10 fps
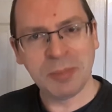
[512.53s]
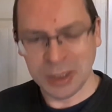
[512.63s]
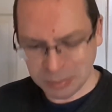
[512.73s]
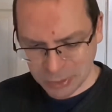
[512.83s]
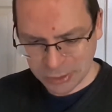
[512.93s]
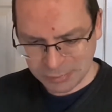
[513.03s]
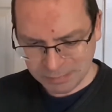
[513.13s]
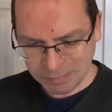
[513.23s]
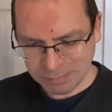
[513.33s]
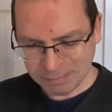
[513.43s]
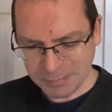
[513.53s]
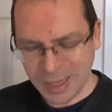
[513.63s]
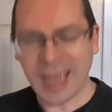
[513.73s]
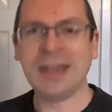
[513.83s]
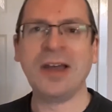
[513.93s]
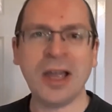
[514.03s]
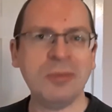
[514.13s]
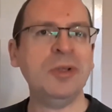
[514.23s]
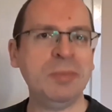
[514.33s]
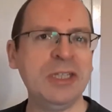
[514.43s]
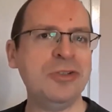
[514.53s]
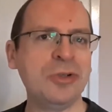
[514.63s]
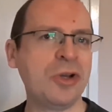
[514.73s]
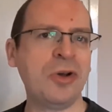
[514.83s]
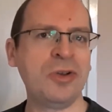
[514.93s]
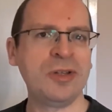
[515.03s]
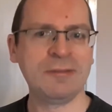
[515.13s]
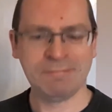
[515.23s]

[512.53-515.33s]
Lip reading: people, and I will be your God.